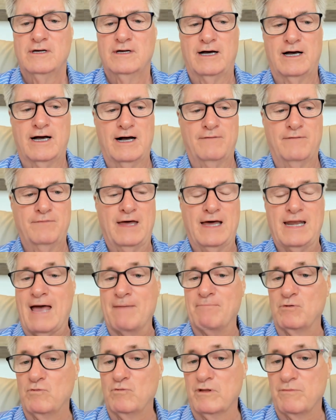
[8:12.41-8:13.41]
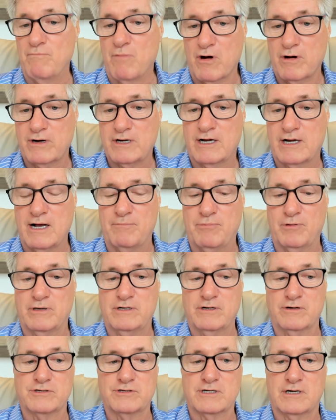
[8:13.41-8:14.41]
That happened with Merck a couple of
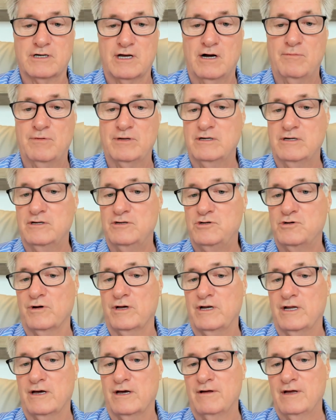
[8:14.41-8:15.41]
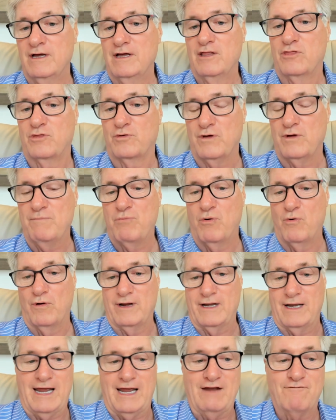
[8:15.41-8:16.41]
years ago, but you enjoyed a
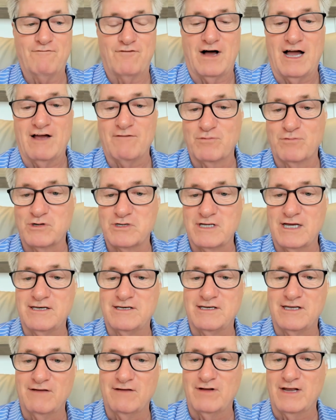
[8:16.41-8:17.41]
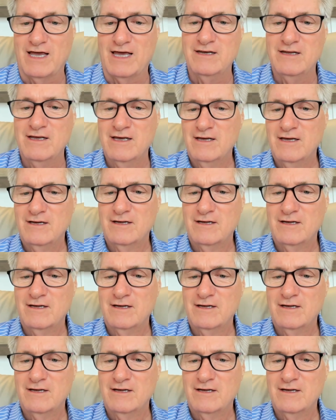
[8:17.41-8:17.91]
3.85% dividend.